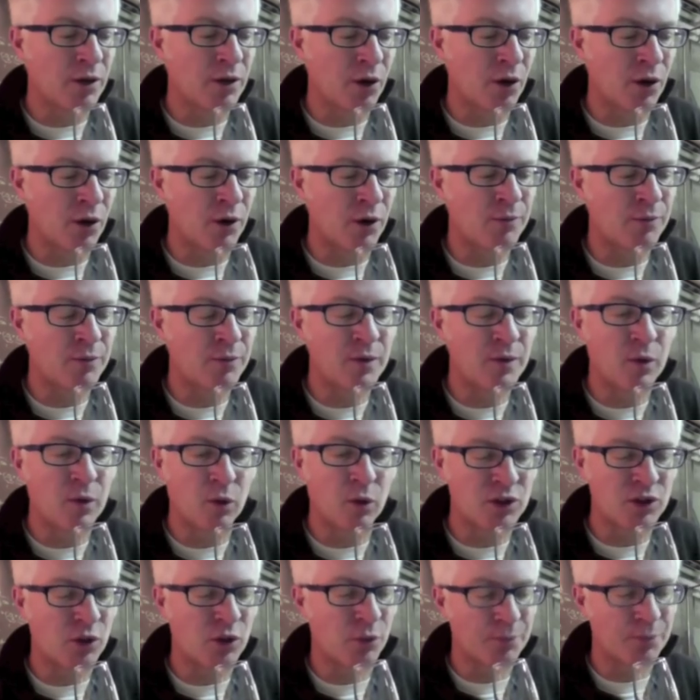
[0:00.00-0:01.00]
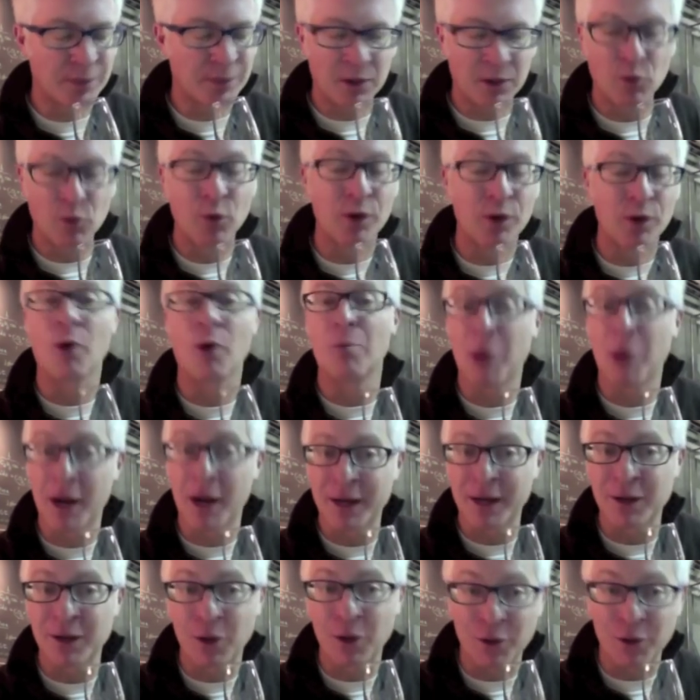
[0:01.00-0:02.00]
are
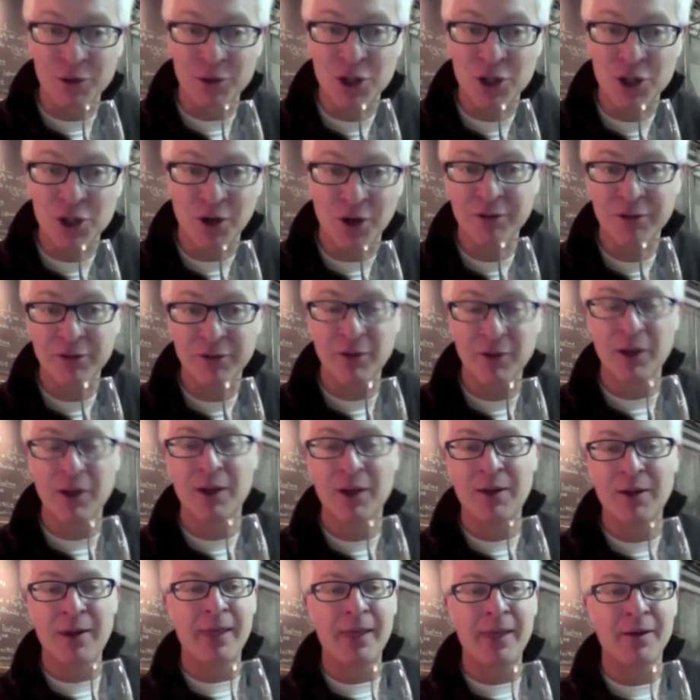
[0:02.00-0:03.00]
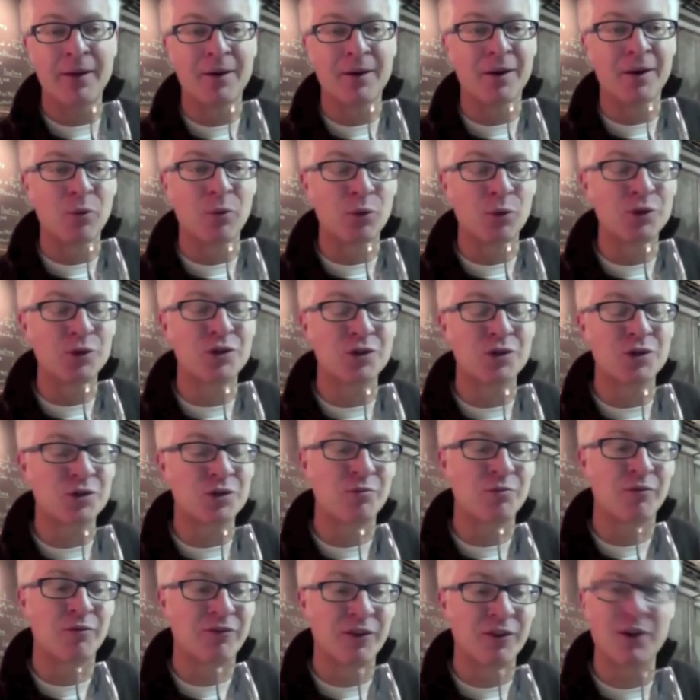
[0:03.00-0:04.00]
buying other stuff, which
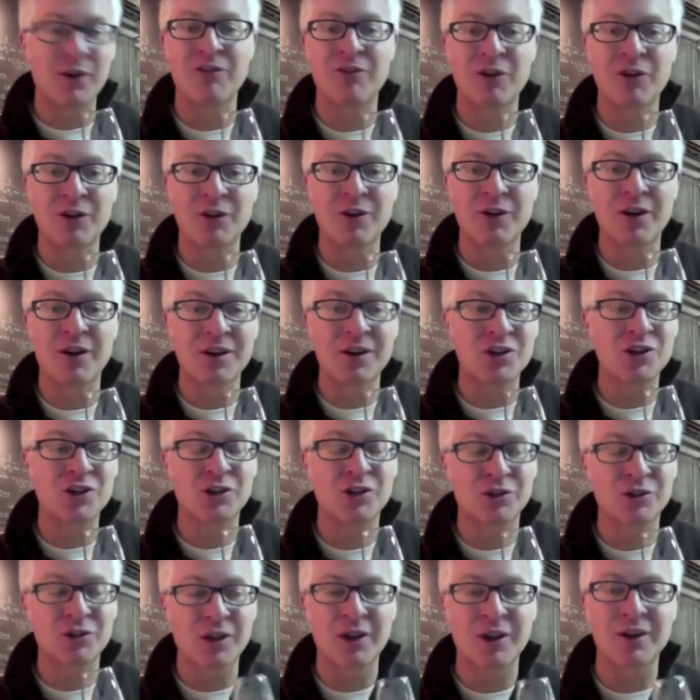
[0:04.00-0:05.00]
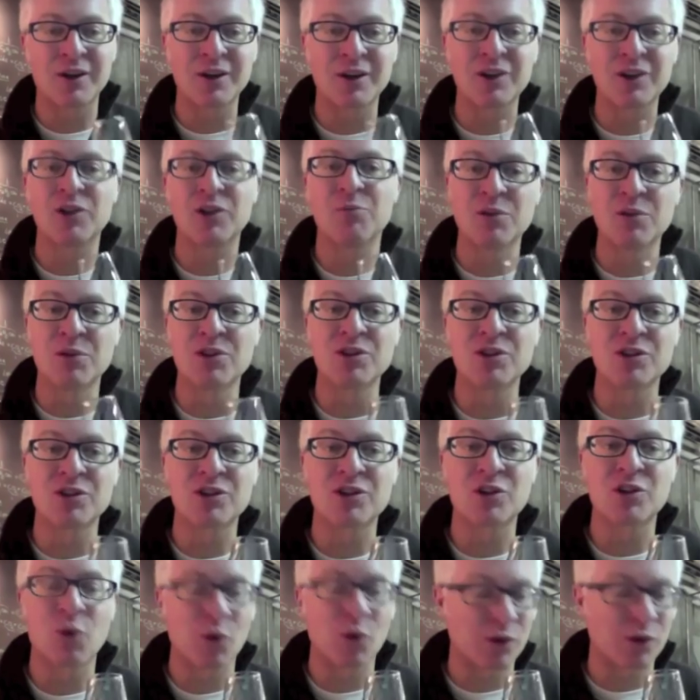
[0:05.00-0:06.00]
is very, very nice to kind of get the
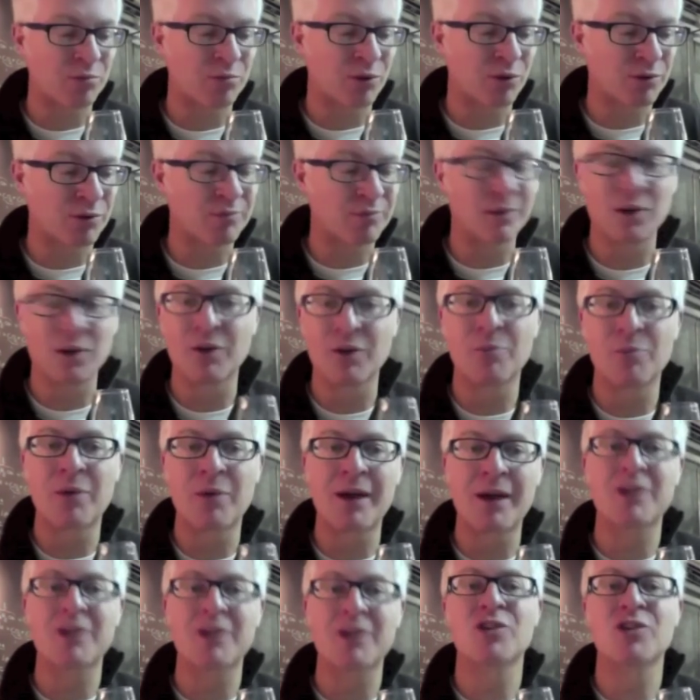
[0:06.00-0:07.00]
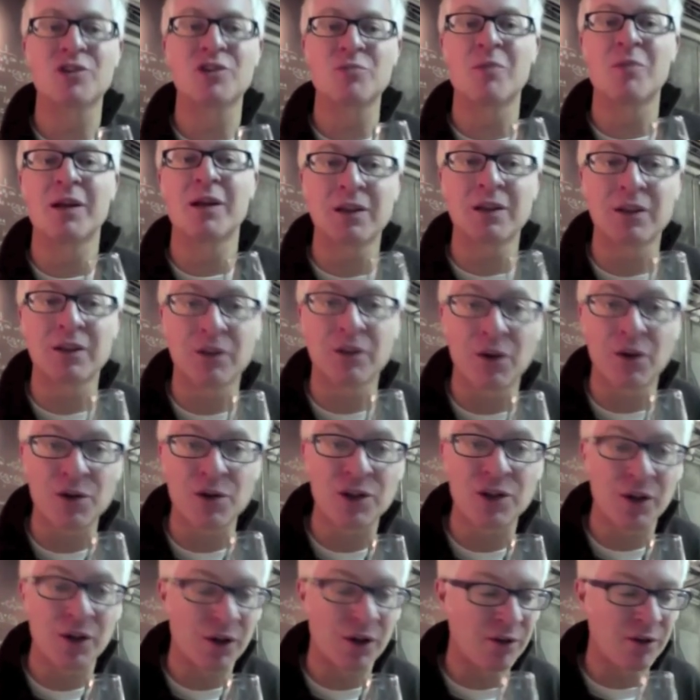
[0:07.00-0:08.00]
business going. But the passion is making it
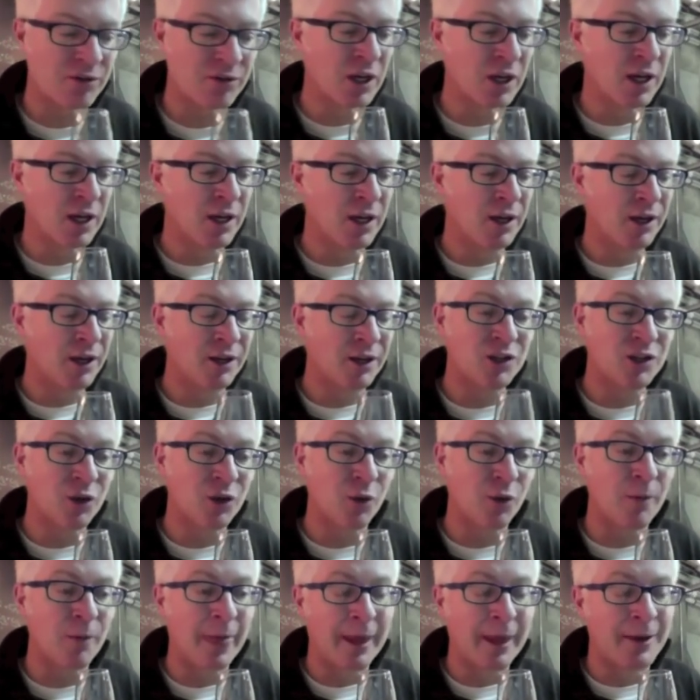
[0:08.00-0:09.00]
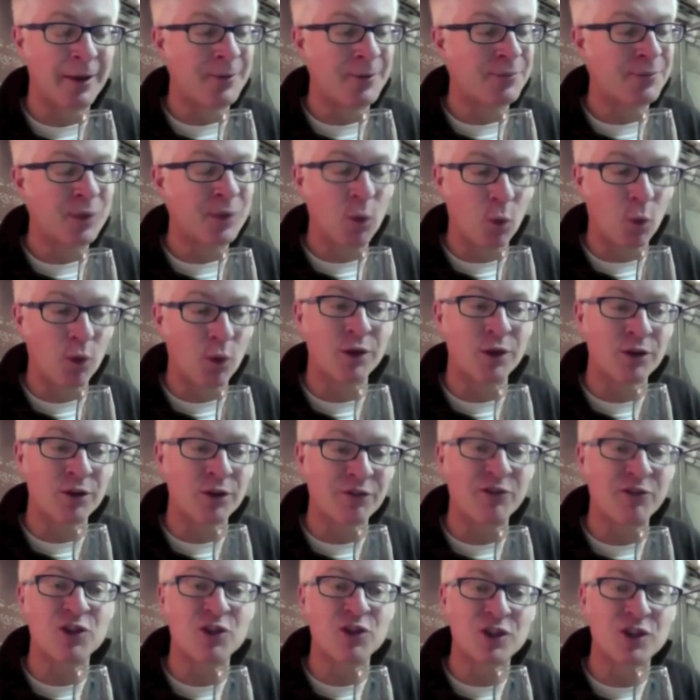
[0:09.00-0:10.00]
ourselves, and so one of the
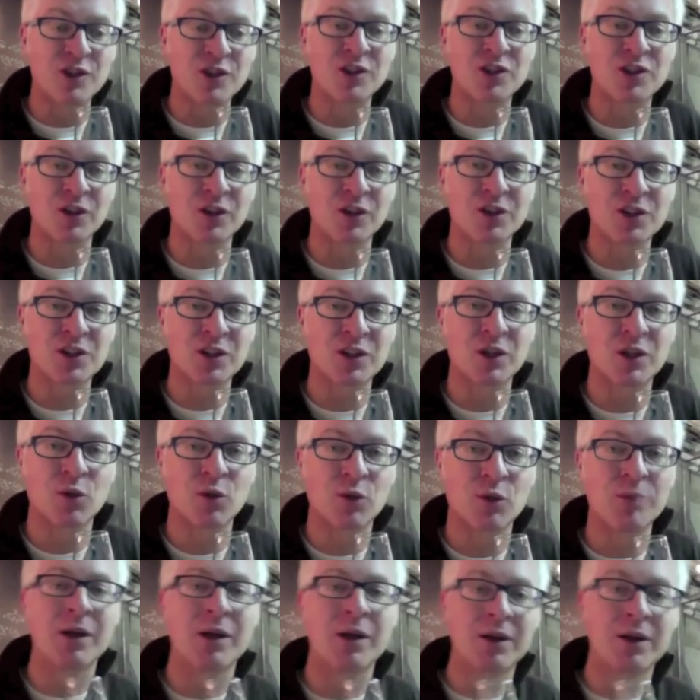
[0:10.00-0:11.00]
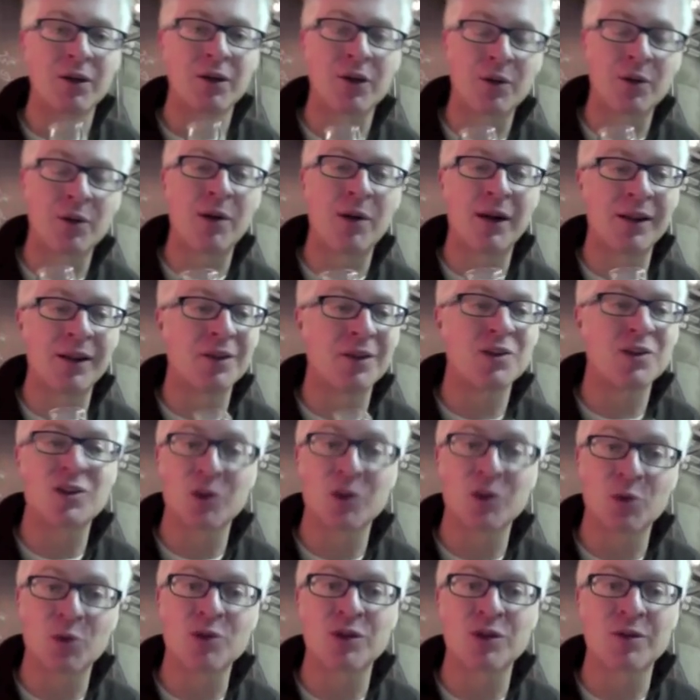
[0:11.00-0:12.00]
first distillates that we made on our pilot
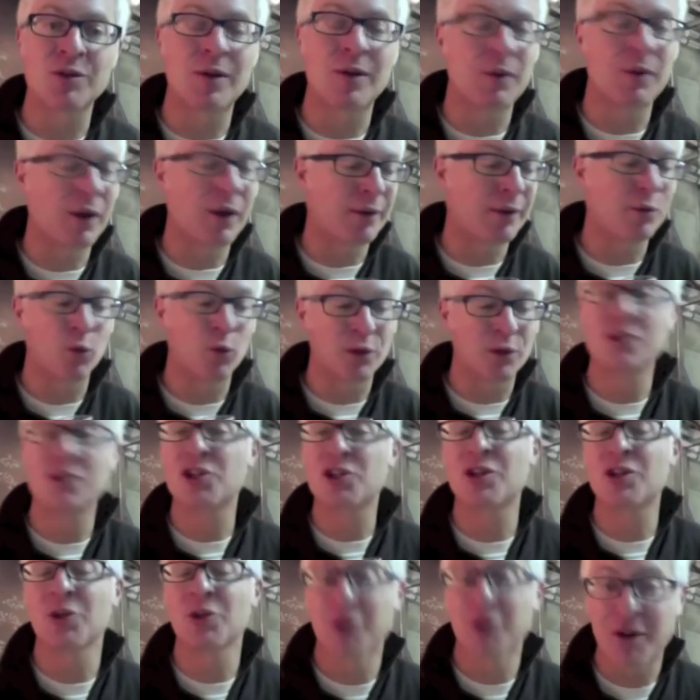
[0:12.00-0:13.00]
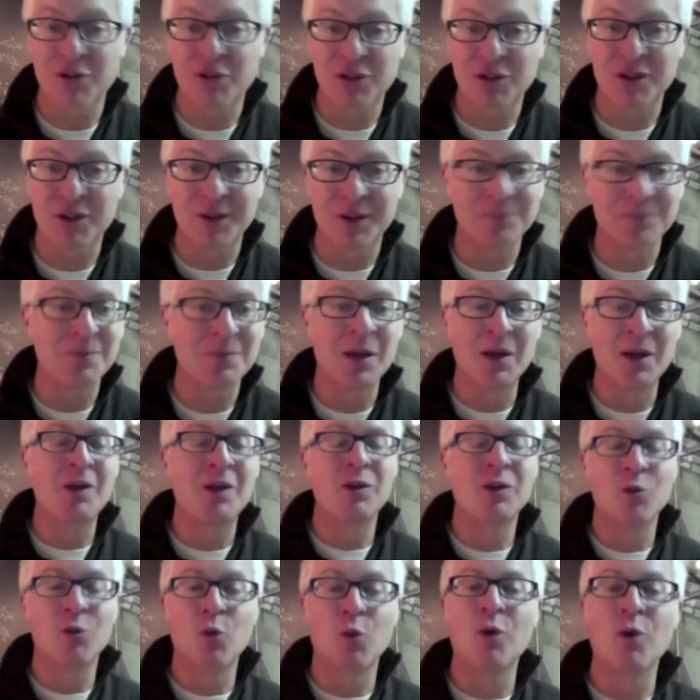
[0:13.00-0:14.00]
still was we distilled everything.
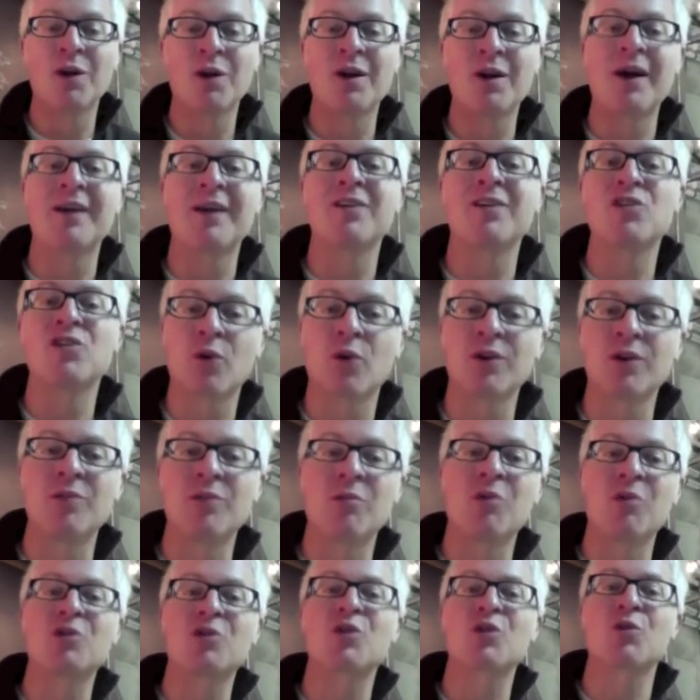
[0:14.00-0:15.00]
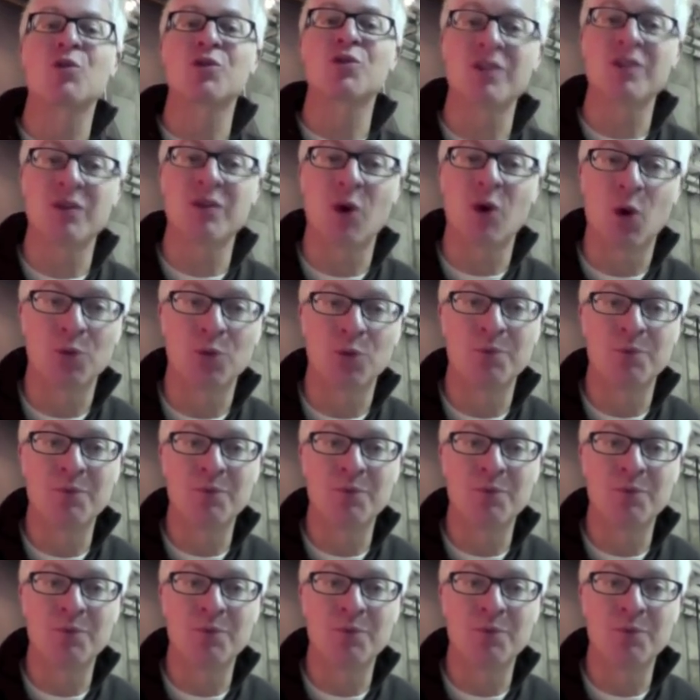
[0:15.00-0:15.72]
The one I enjoyed the most was the oat.